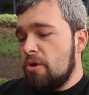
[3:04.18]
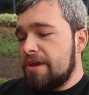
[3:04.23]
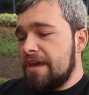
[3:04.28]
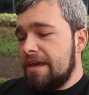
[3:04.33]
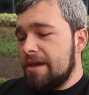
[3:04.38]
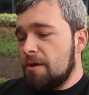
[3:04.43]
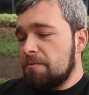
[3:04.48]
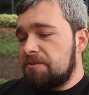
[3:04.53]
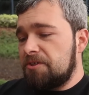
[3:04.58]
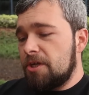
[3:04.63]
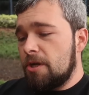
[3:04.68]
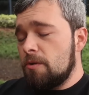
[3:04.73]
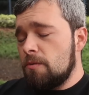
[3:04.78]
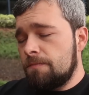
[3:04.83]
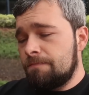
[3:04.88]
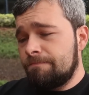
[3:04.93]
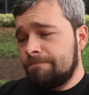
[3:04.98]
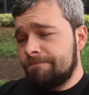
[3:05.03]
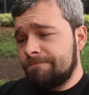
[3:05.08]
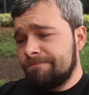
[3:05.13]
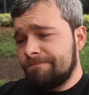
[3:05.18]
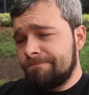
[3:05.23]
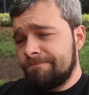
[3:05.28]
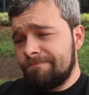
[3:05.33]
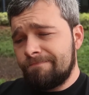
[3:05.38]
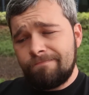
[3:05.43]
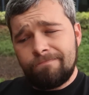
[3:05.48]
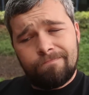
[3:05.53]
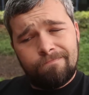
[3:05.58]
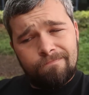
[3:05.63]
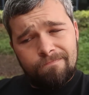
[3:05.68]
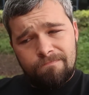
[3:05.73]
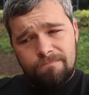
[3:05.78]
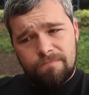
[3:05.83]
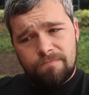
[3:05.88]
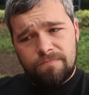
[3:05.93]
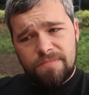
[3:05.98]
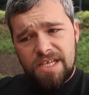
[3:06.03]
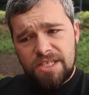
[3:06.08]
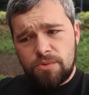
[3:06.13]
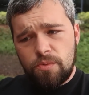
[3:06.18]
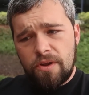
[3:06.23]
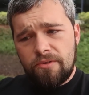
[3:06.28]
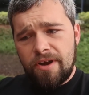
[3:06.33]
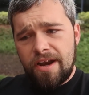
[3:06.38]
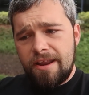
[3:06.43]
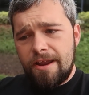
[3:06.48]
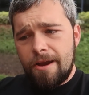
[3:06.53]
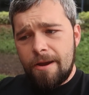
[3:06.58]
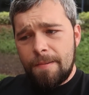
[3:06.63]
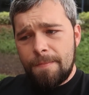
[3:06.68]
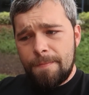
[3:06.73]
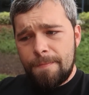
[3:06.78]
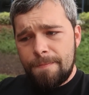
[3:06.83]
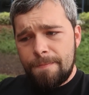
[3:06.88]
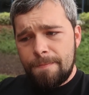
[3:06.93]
Okay, Ocho. This one right here.